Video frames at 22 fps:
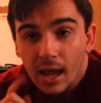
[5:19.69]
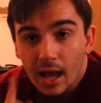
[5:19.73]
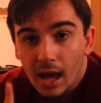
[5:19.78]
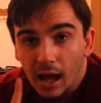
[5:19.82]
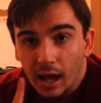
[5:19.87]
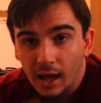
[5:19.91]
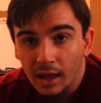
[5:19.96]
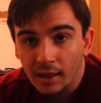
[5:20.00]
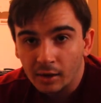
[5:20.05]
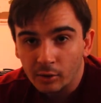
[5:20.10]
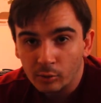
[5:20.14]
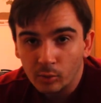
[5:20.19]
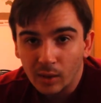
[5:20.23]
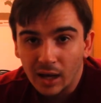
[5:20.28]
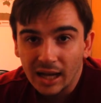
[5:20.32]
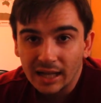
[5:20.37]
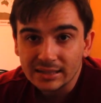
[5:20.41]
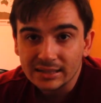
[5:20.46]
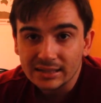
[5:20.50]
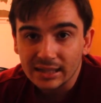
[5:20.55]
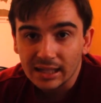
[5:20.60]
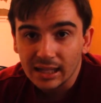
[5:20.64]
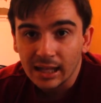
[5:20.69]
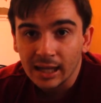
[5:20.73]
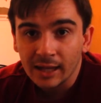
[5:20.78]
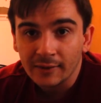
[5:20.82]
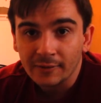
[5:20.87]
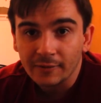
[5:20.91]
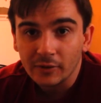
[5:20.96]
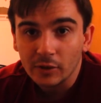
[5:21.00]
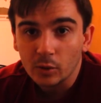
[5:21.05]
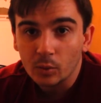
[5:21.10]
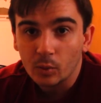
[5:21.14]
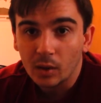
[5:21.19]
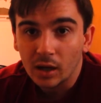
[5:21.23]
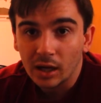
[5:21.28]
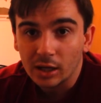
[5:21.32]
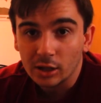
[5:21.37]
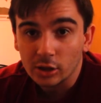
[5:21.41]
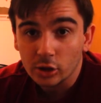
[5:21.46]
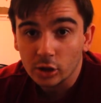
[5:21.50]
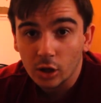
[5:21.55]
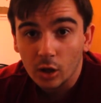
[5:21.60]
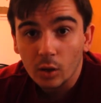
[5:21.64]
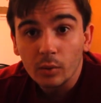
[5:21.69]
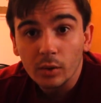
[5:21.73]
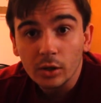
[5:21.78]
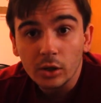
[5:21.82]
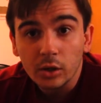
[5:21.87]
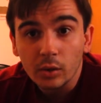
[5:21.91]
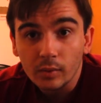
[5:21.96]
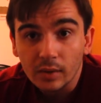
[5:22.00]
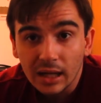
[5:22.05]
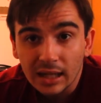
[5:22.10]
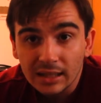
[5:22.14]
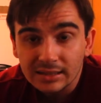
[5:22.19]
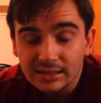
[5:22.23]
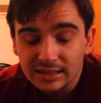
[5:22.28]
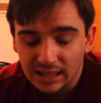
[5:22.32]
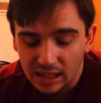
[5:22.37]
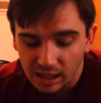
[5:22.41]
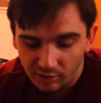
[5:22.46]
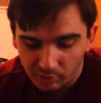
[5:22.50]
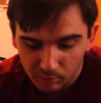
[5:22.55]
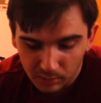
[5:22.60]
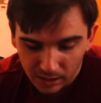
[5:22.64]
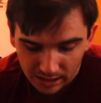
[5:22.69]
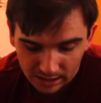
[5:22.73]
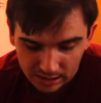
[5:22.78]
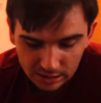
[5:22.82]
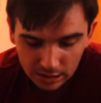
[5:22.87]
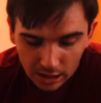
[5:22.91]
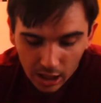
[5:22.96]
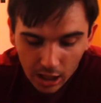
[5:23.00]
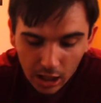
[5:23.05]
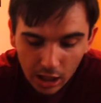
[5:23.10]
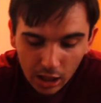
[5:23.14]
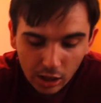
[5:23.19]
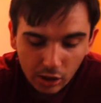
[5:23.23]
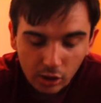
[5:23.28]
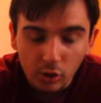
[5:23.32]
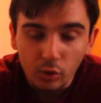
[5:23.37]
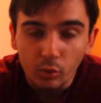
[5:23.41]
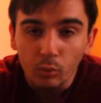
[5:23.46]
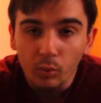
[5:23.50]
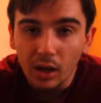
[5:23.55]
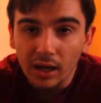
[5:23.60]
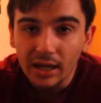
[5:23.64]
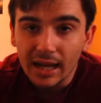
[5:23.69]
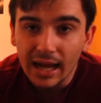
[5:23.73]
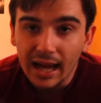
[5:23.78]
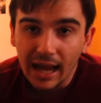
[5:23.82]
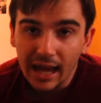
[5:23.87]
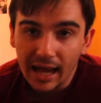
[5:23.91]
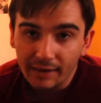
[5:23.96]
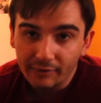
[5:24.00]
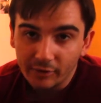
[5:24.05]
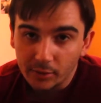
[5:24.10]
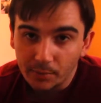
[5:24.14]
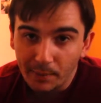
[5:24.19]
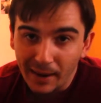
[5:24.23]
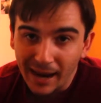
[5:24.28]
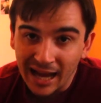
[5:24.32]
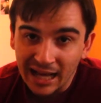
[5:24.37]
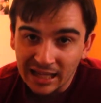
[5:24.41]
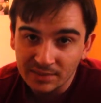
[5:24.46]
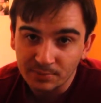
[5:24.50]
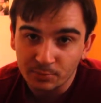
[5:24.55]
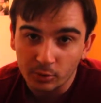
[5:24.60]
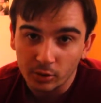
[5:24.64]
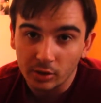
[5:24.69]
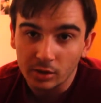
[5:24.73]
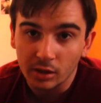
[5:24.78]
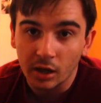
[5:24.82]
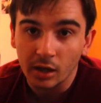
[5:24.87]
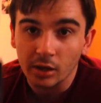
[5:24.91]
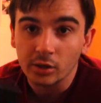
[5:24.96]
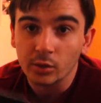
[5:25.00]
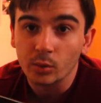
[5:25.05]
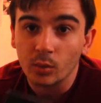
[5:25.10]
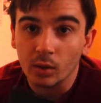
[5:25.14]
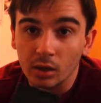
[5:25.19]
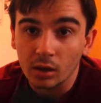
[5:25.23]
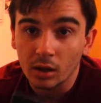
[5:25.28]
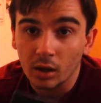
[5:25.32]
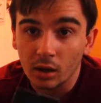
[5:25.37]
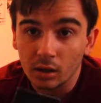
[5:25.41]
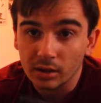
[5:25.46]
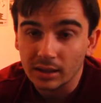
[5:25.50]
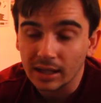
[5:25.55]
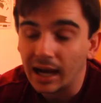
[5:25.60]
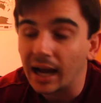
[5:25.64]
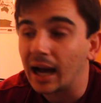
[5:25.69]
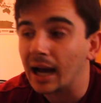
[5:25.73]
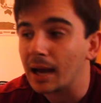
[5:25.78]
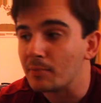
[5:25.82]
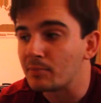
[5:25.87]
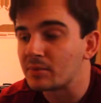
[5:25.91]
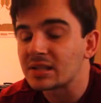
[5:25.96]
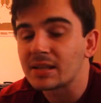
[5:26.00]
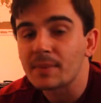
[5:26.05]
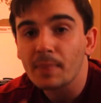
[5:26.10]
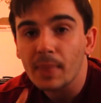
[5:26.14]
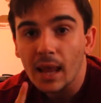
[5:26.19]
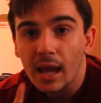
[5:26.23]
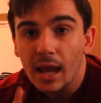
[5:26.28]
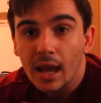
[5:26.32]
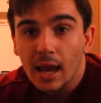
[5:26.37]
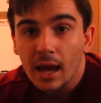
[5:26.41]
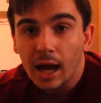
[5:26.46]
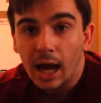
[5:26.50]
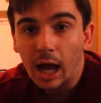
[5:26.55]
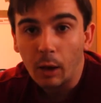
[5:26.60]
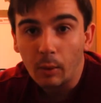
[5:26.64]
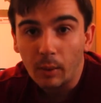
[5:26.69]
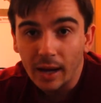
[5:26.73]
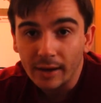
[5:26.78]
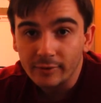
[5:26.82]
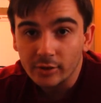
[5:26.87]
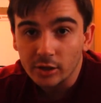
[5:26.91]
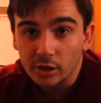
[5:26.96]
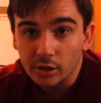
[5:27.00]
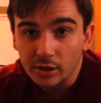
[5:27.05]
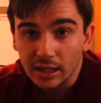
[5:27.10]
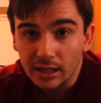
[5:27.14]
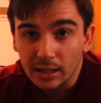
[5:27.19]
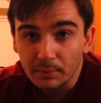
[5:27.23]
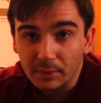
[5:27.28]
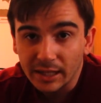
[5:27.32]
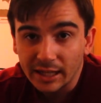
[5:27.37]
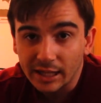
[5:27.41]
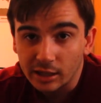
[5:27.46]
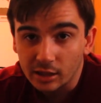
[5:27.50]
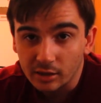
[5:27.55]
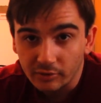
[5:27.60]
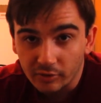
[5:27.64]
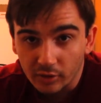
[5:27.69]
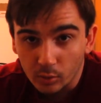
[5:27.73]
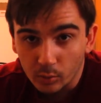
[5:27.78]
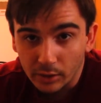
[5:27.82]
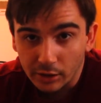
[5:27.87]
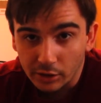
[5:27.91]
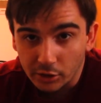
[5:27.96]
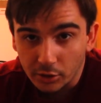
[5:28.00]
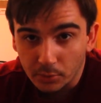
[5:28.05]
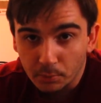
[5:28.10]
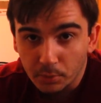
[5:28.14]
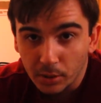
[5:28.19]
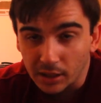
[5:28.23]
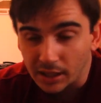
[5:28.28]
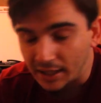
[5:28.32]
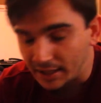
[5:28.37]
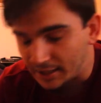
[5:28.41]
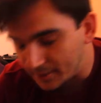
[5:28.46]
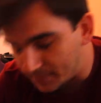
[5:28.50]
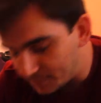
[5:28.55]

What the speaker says: Otherwise, if you are going to an unsafe place, you want to have your passport on you on all times. However, you gotta be careful where you put it.